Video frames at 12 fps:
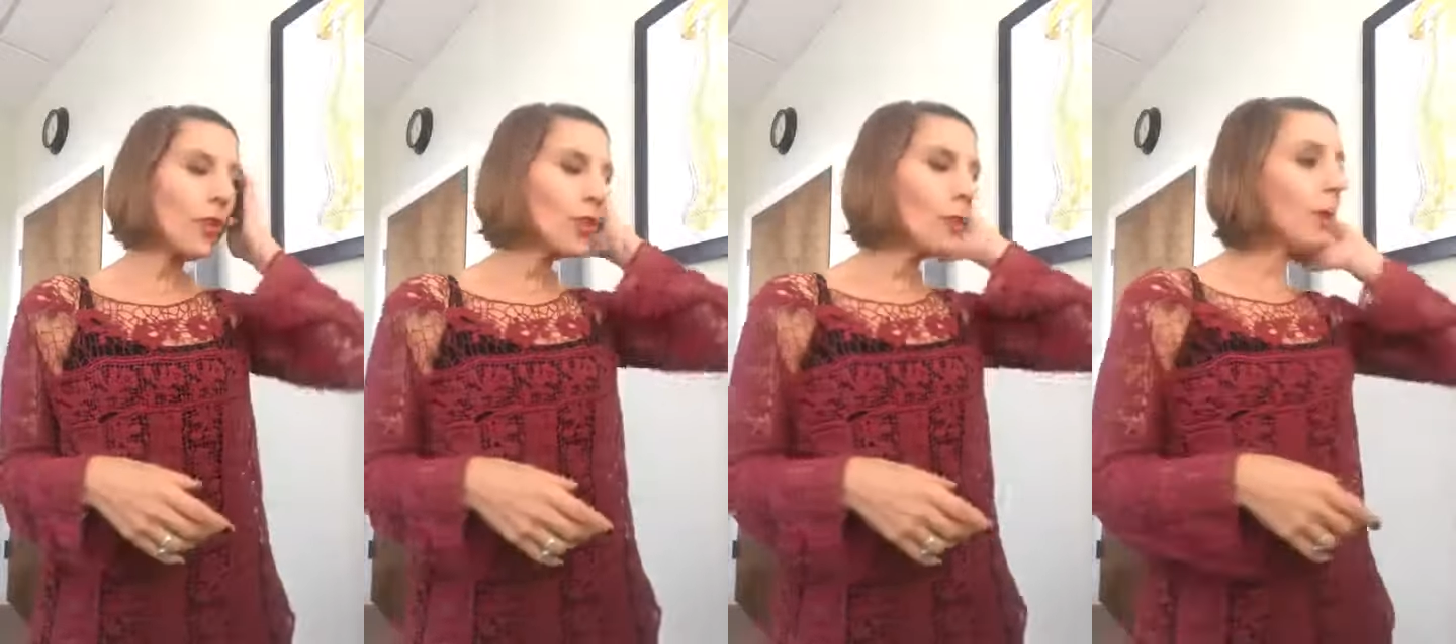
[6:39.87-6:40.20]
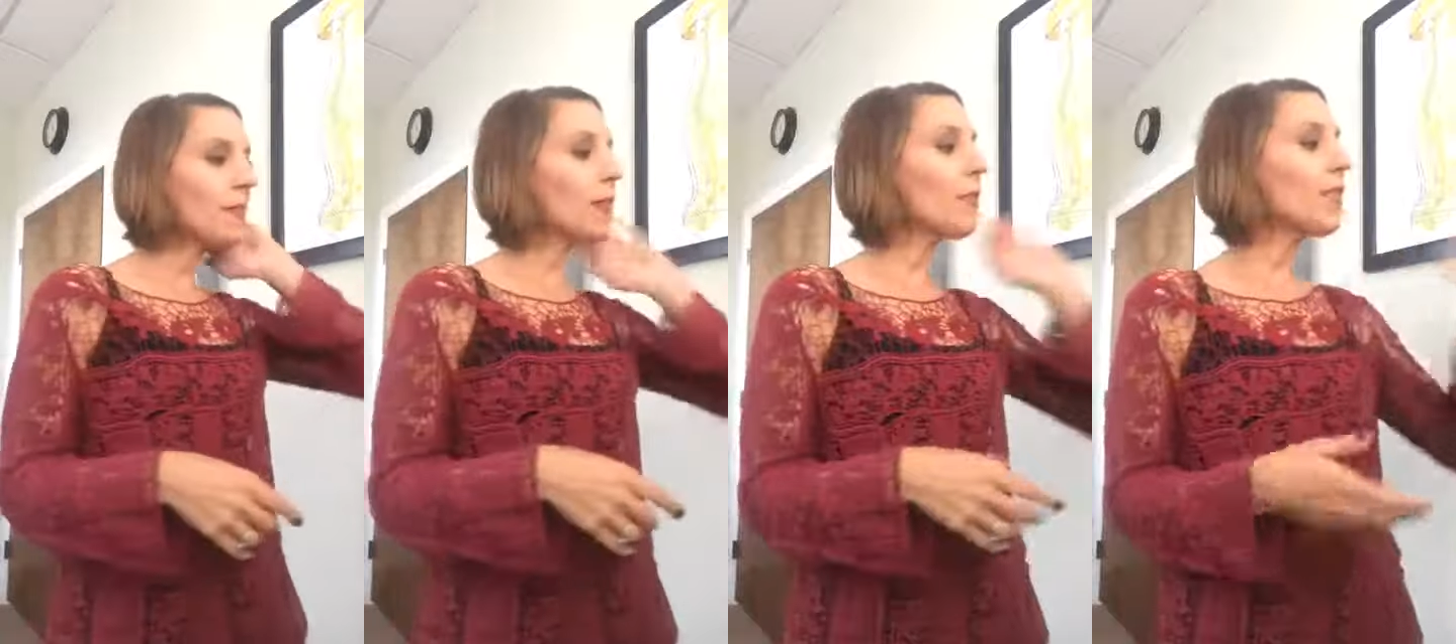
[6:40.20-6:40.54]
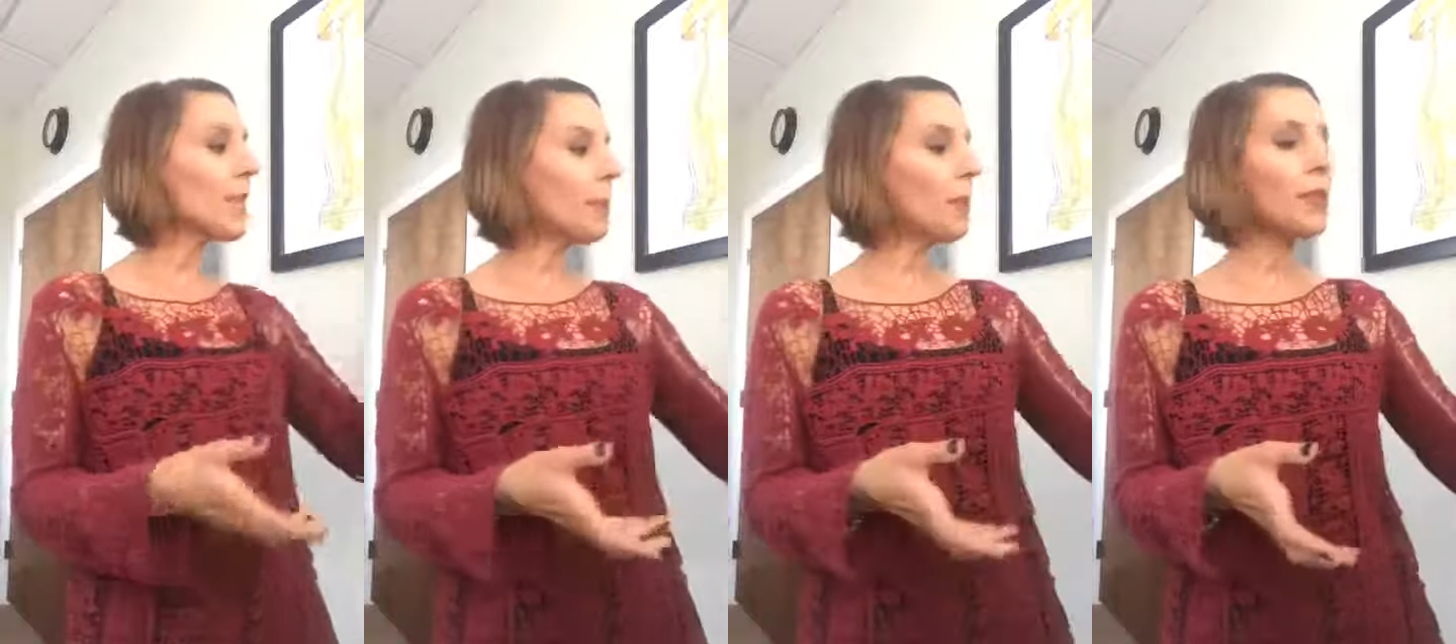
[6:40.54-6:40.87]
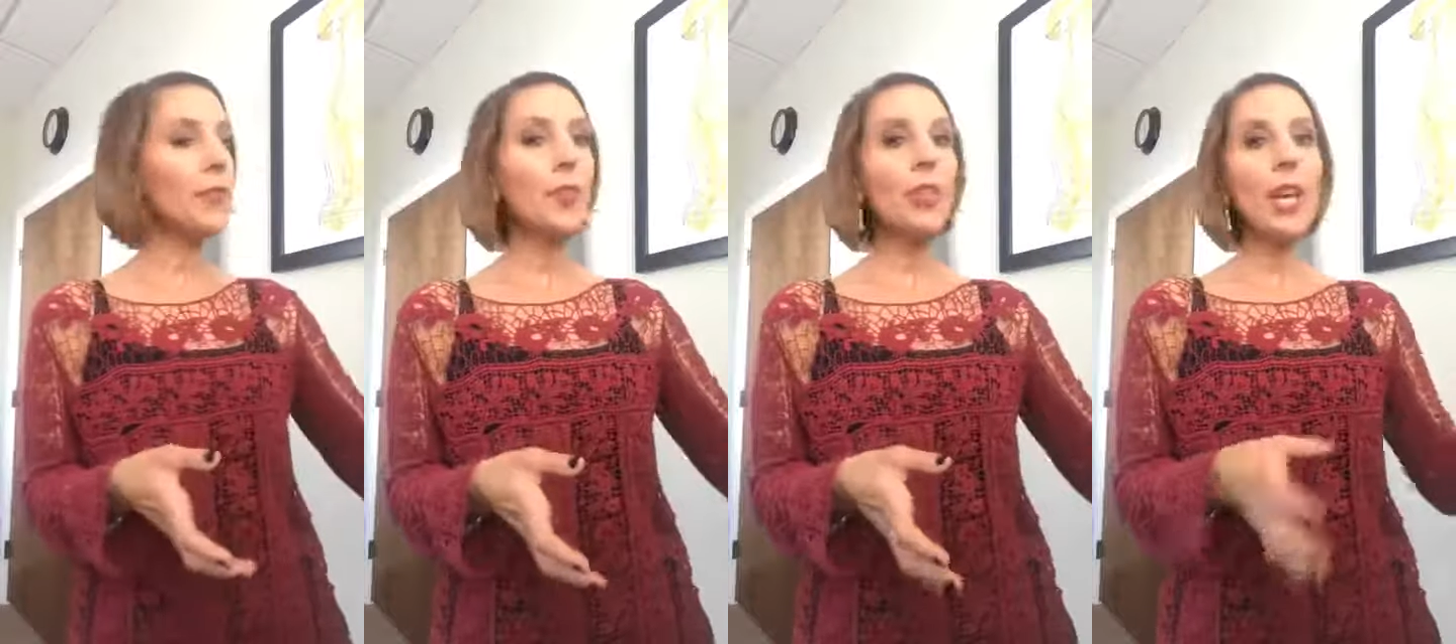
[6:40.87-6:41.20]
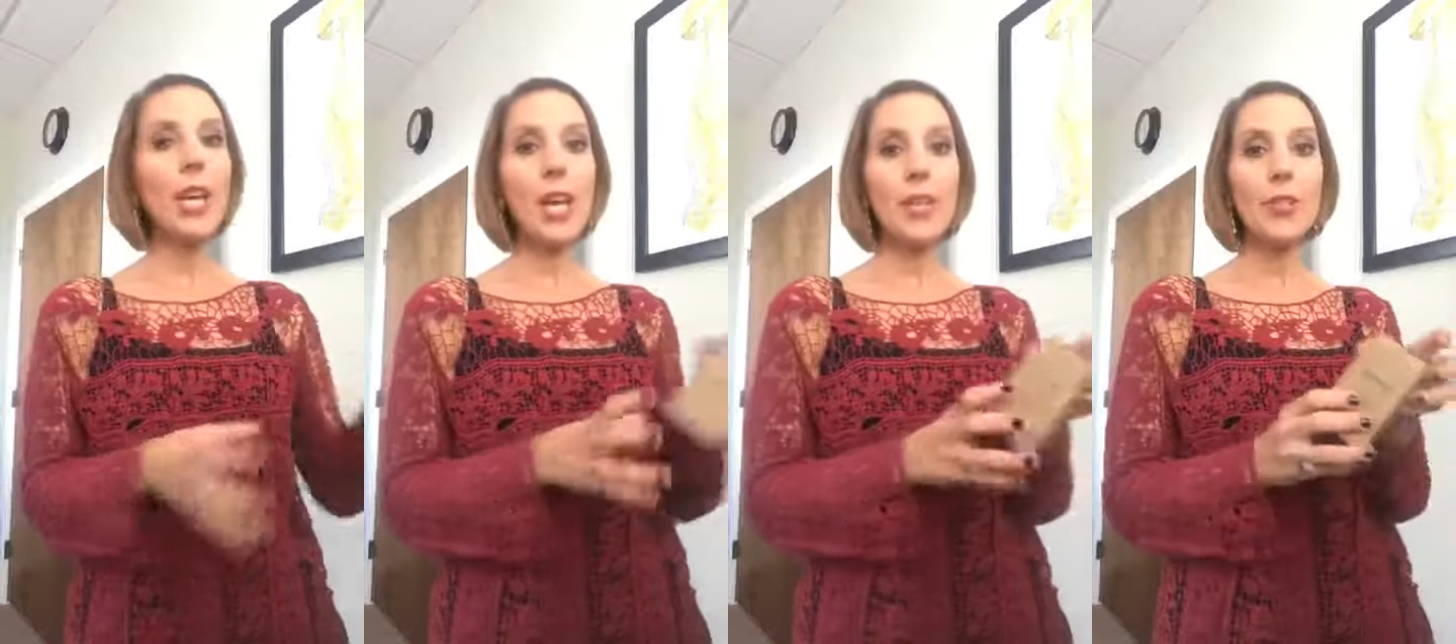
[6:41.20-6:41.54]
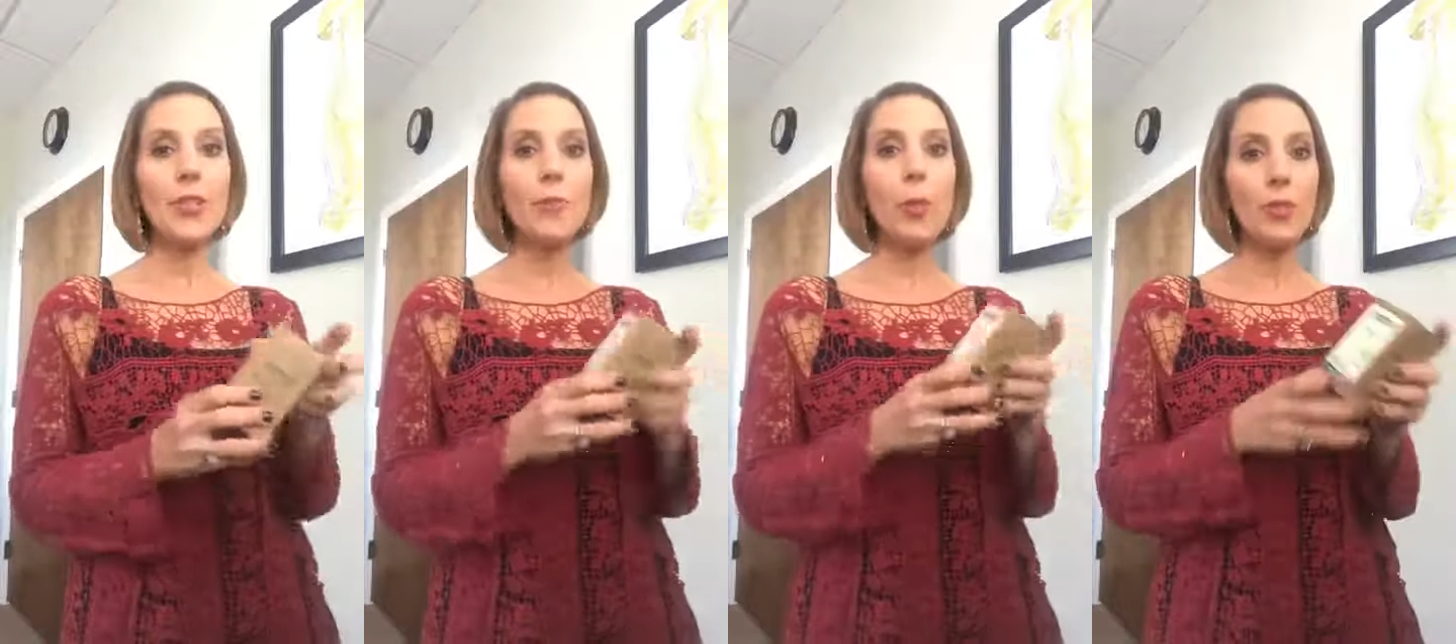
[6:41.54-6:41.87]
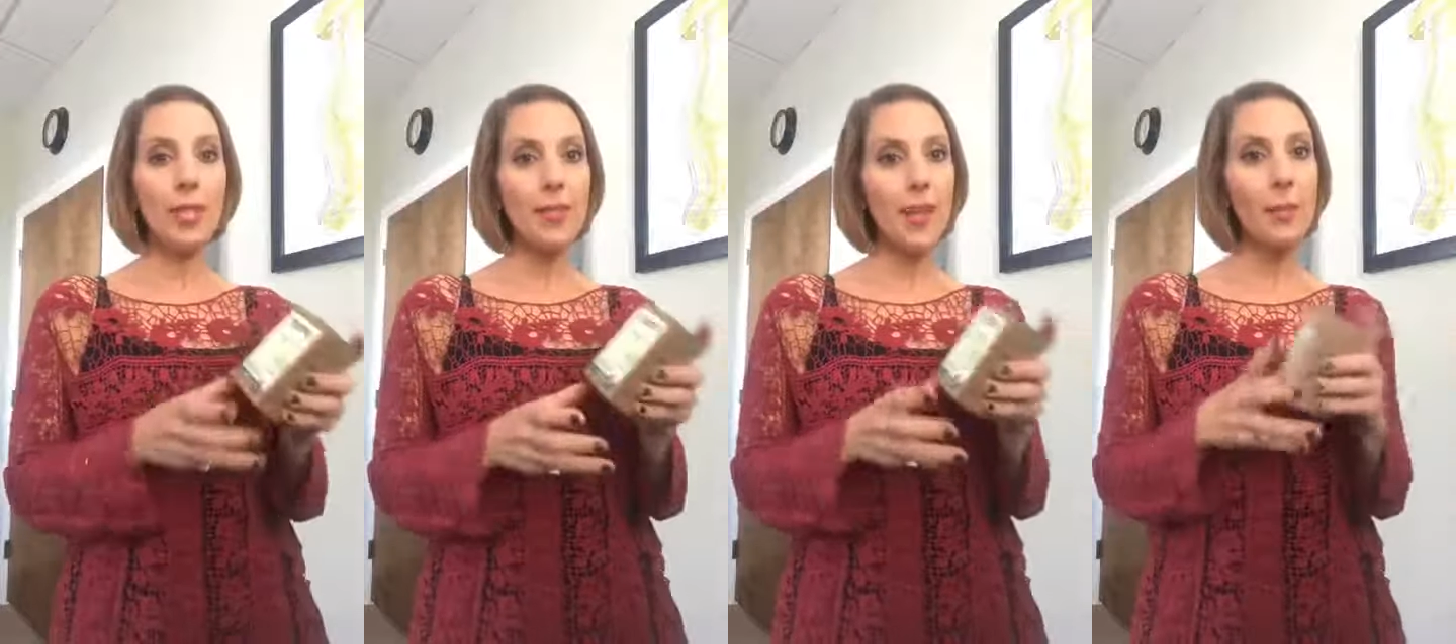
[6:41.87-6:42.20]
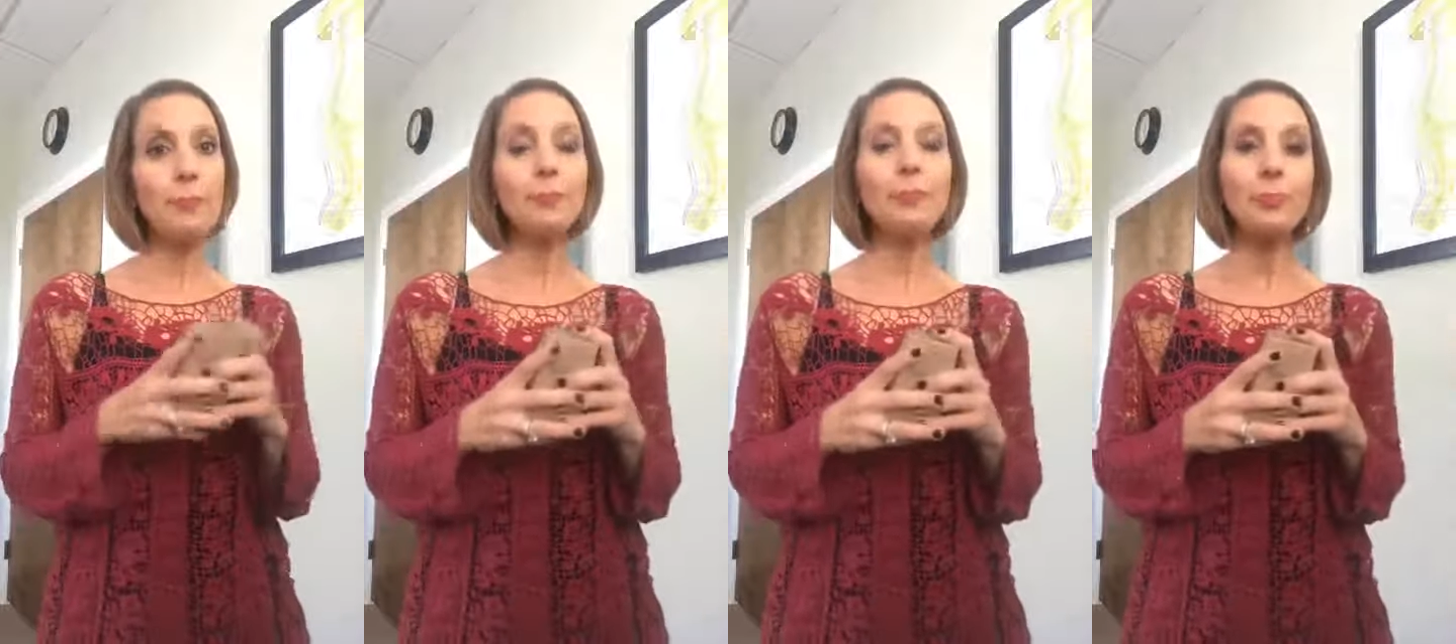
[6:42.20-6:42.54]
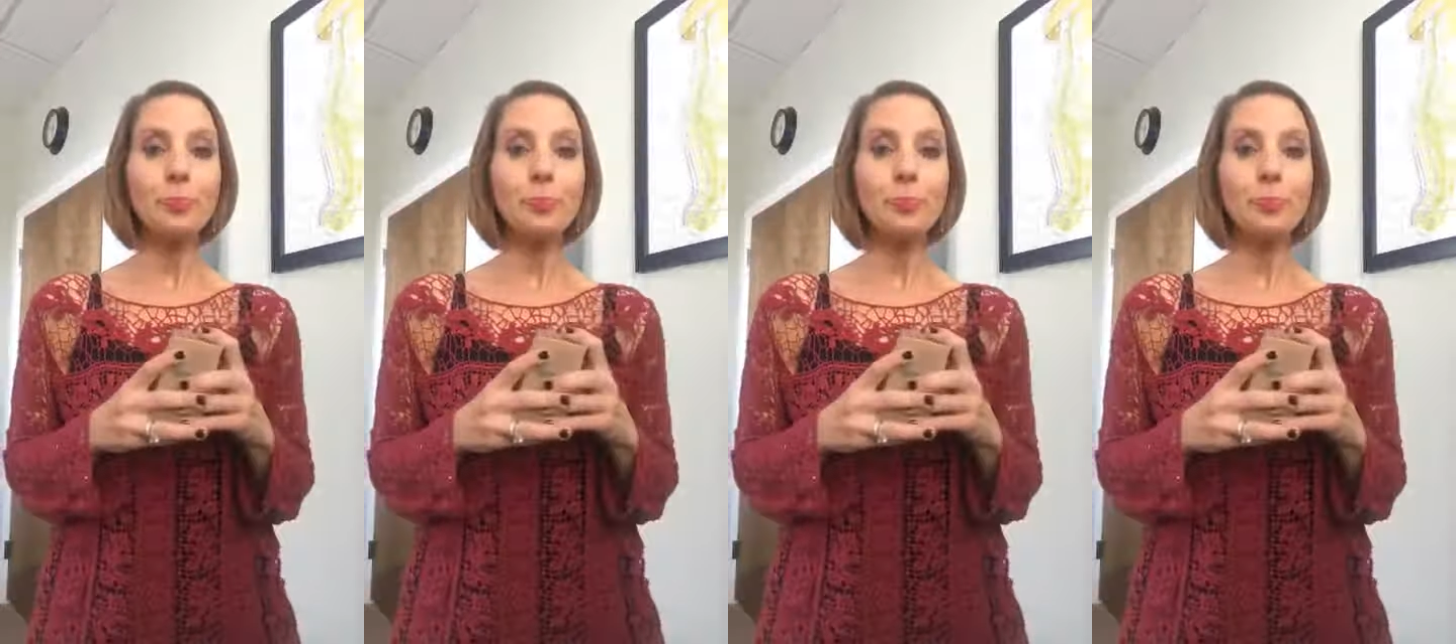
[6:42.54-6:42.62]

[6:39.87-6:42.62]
So my favorite supplements for gut, I use Multizyme.